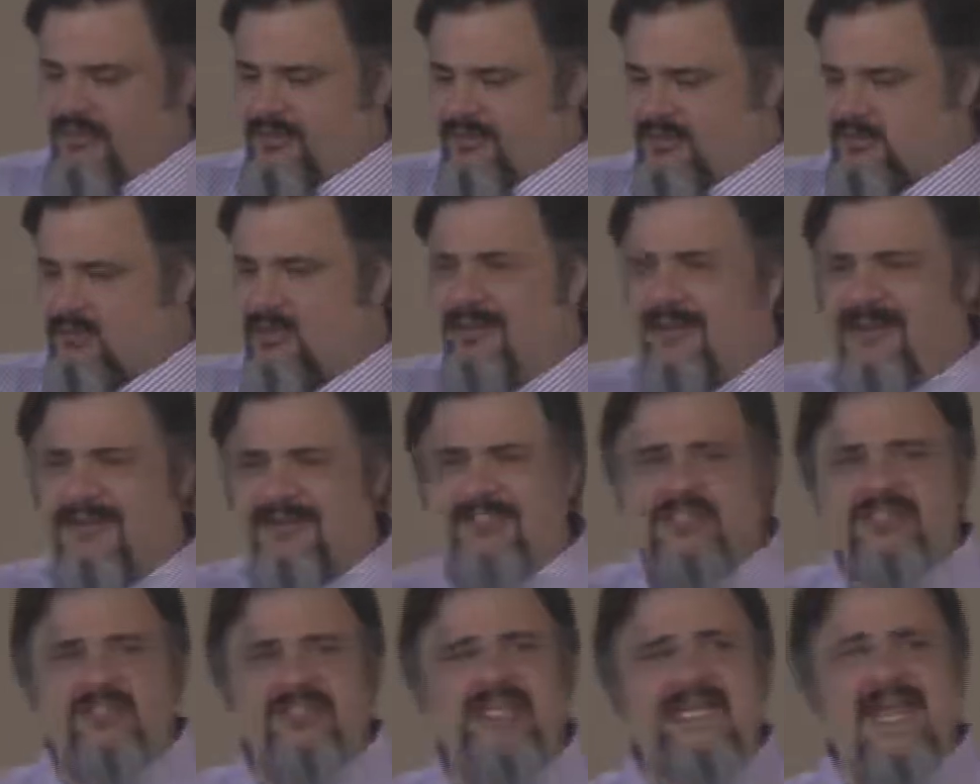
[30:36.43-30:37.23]
So what
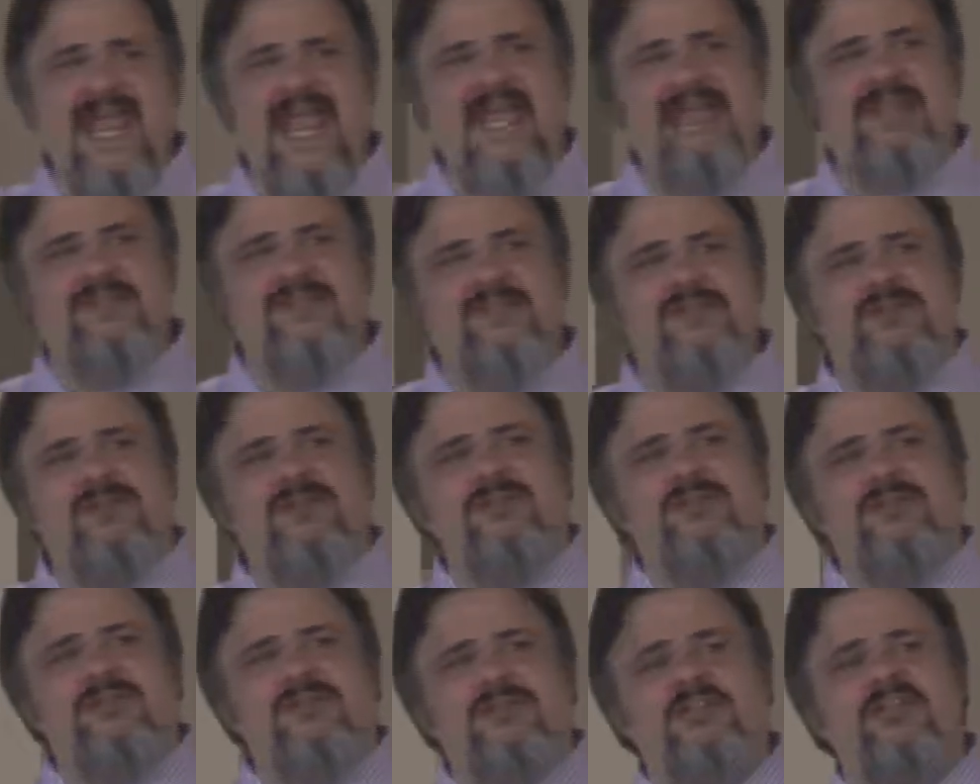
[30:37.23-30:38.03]
about CAs,
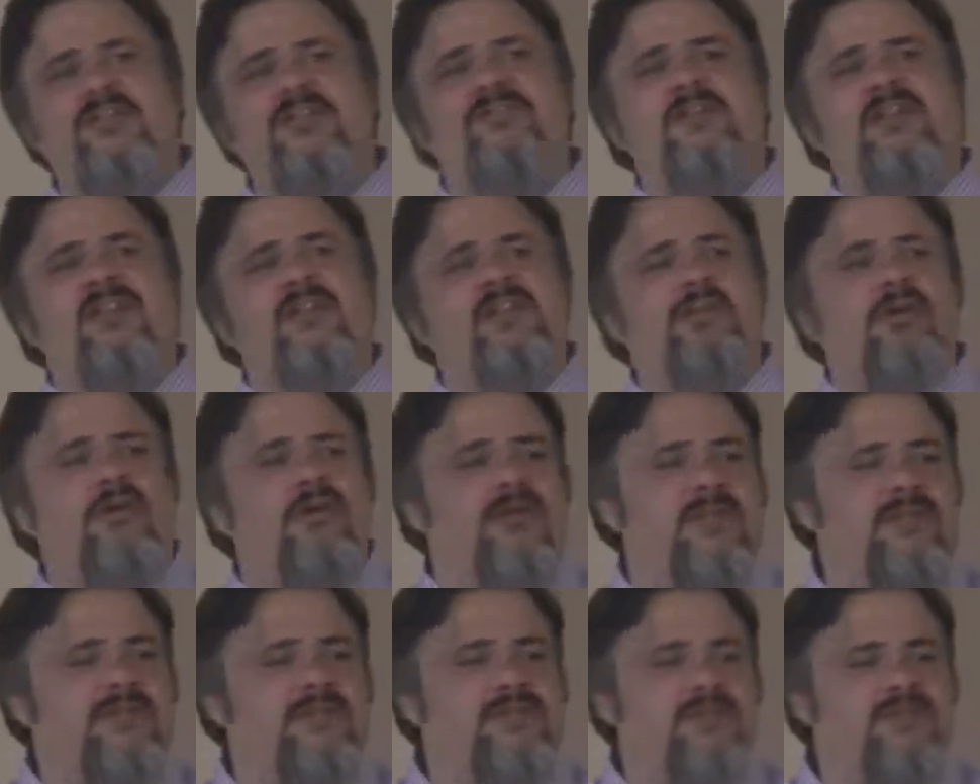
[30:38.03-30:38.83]
certificate
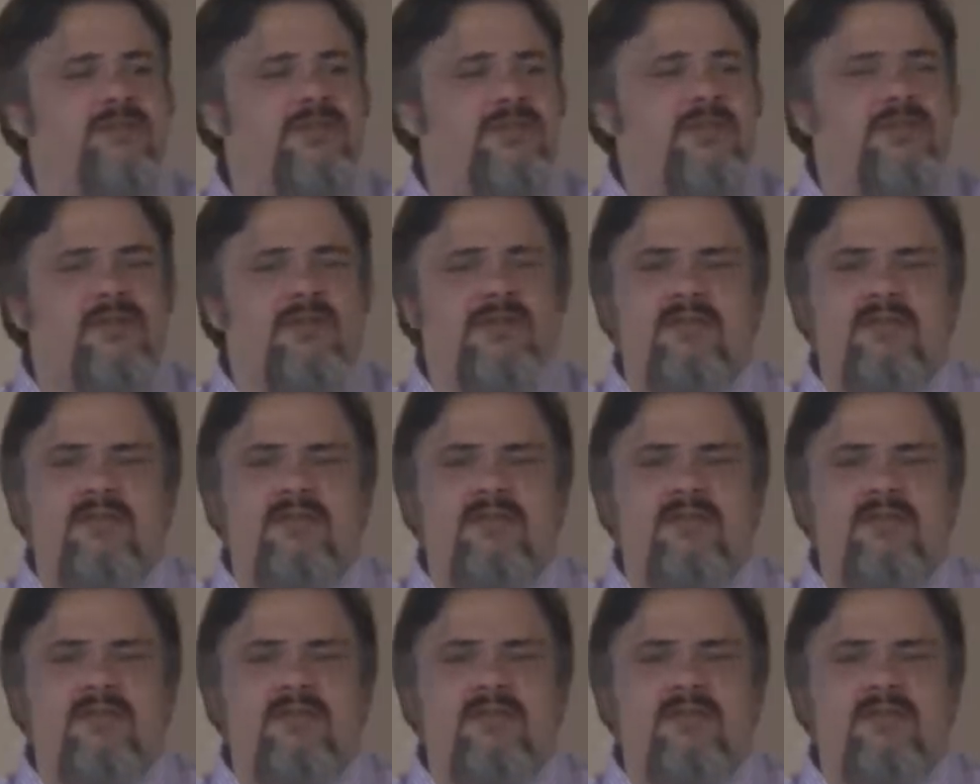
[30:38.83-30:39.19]
authorities?